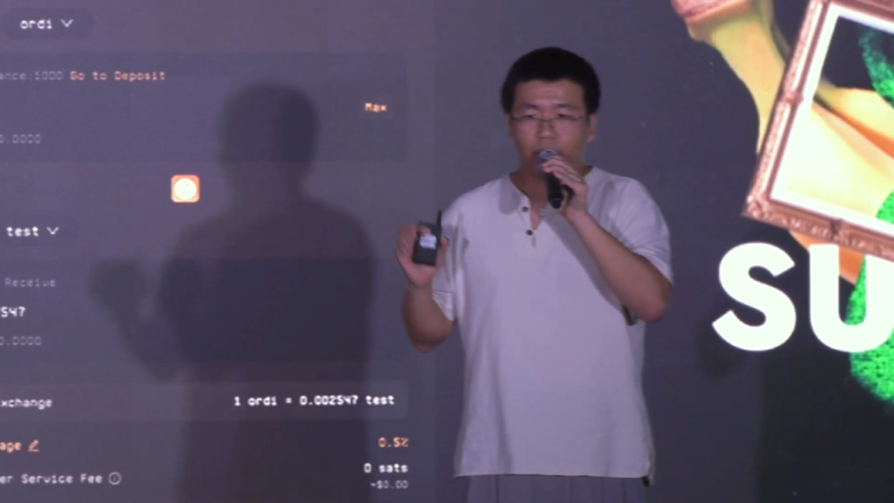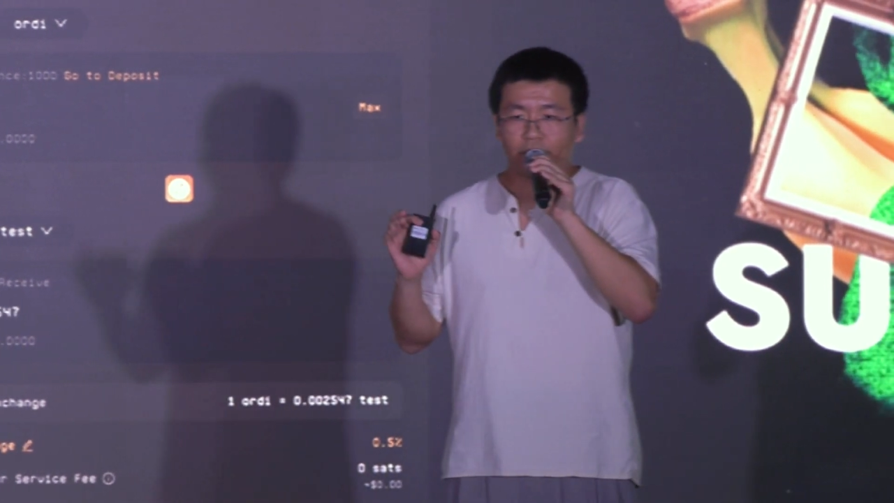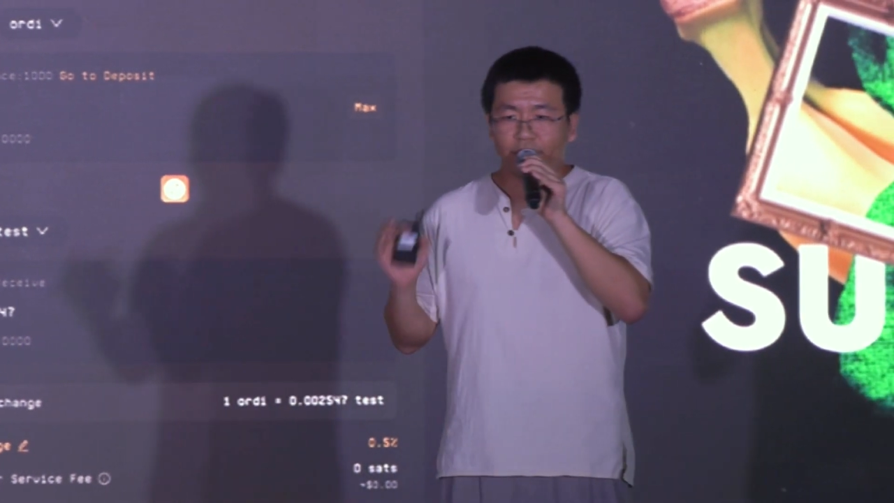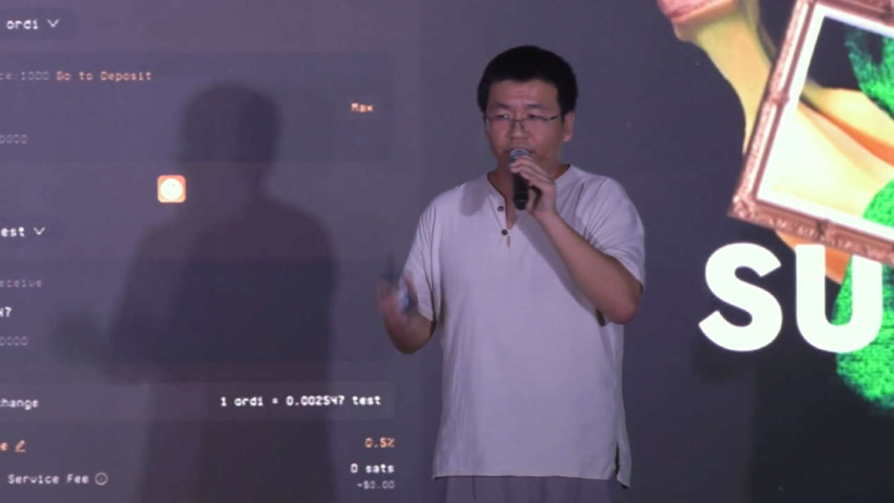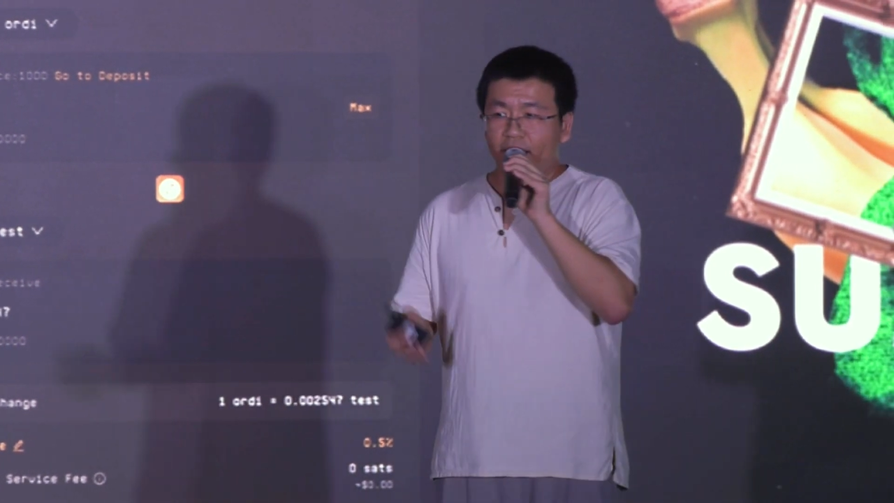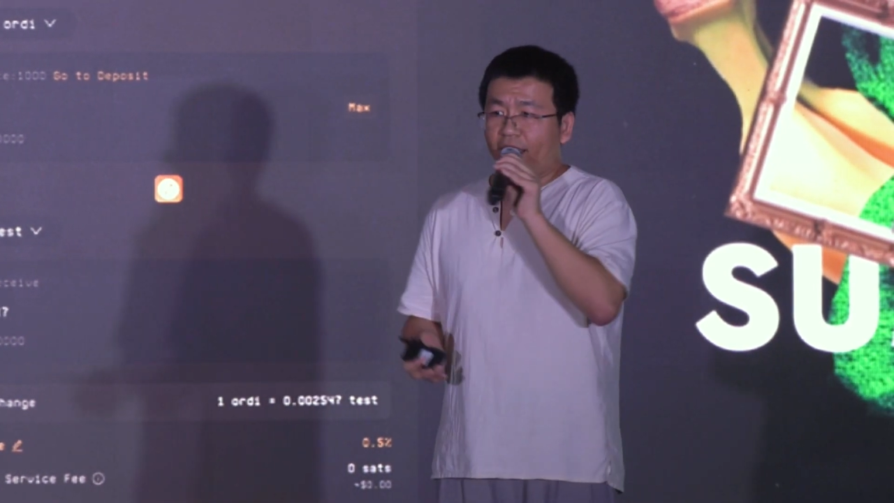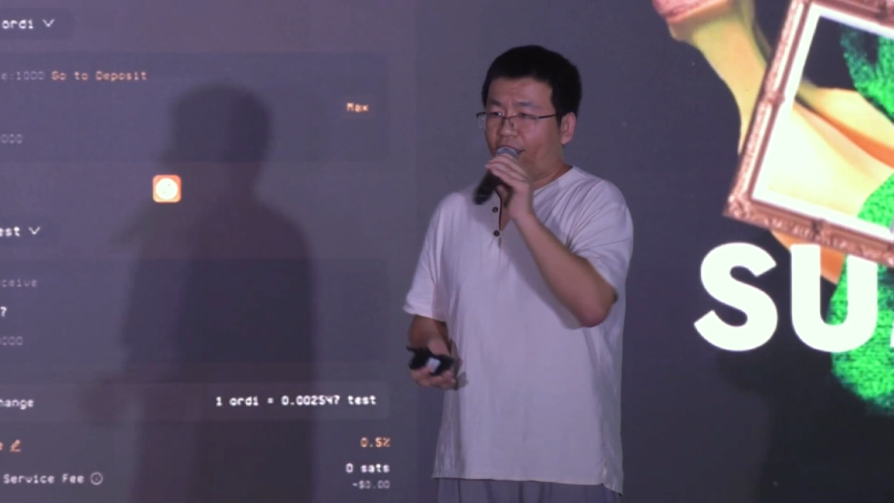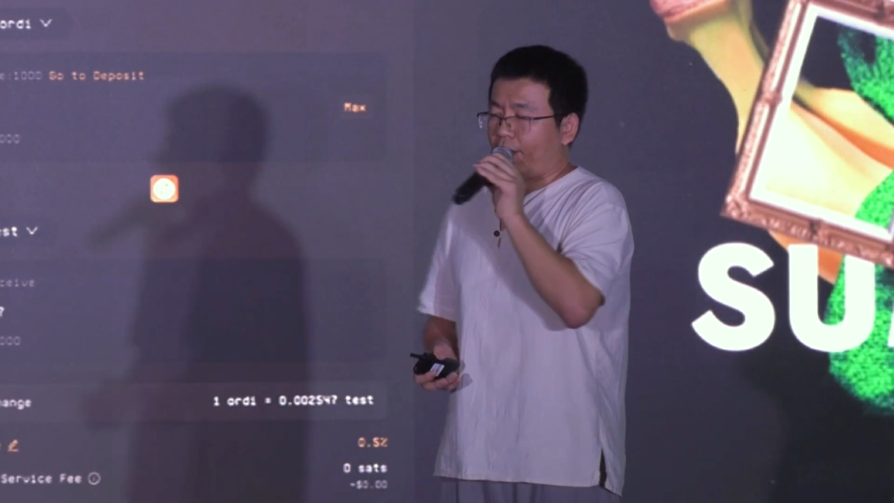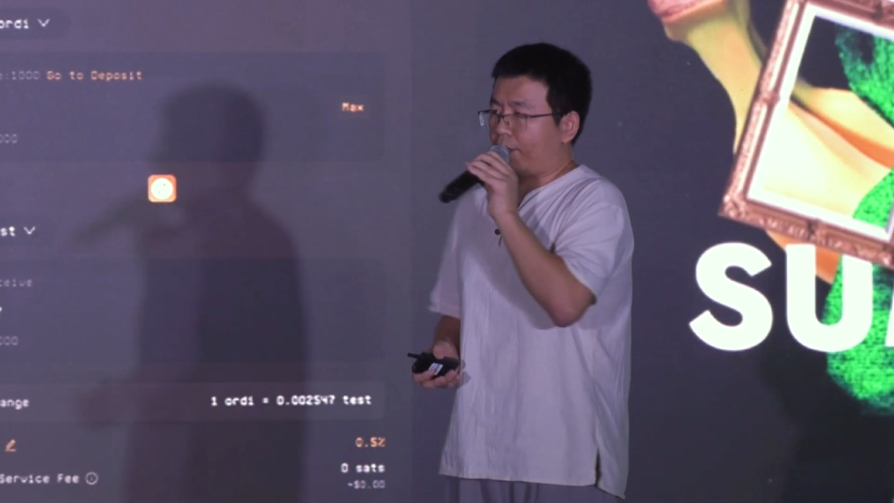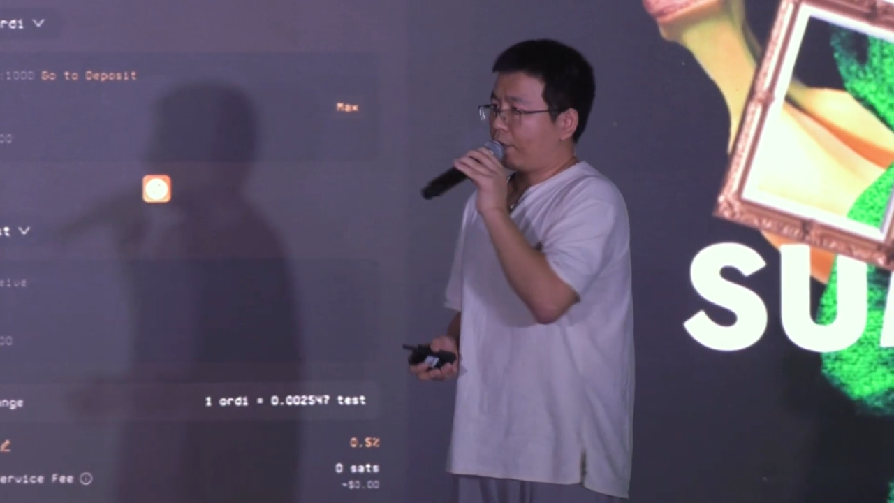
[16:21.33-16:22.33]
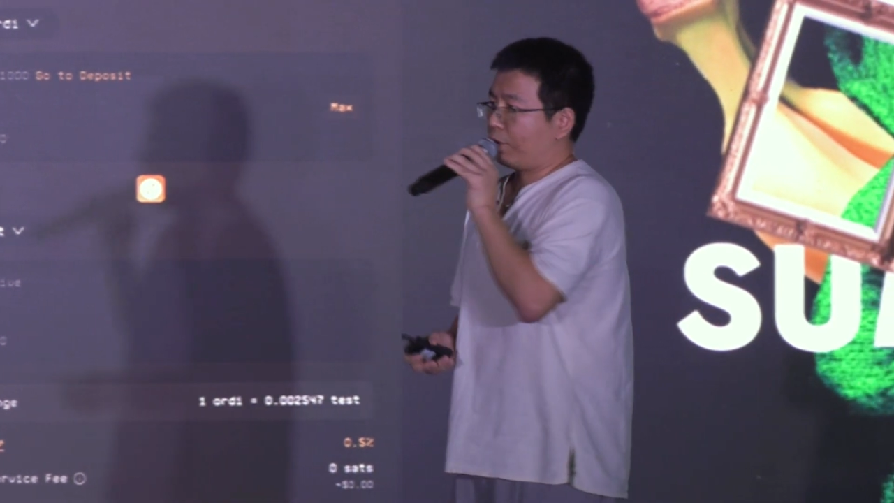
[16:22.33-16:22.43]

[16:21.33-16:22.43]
design it